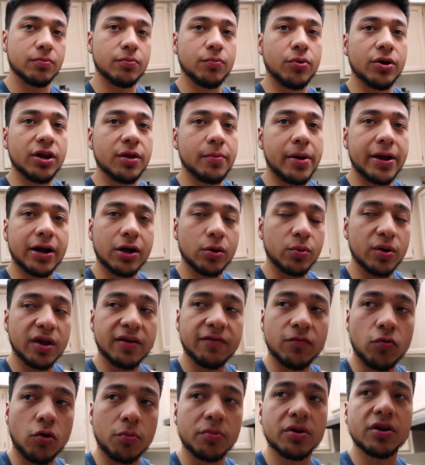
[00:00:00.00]
put it in the
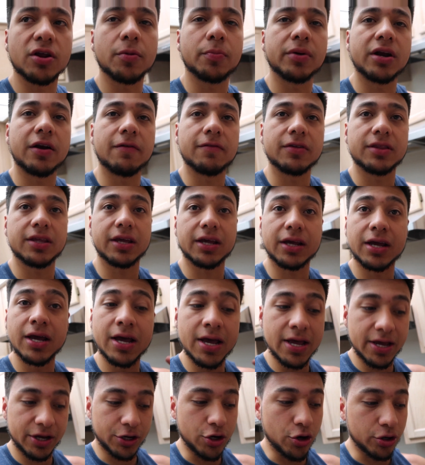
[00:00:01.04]
microwave, warmed it up and everything,
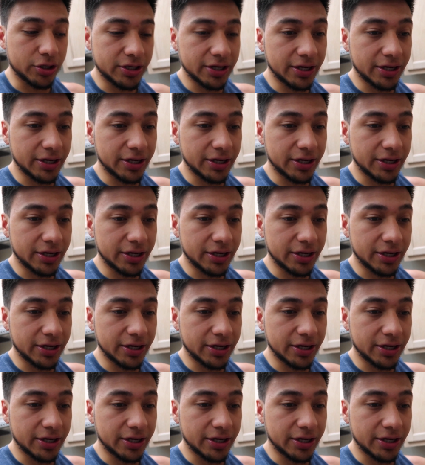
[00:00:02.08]
cooked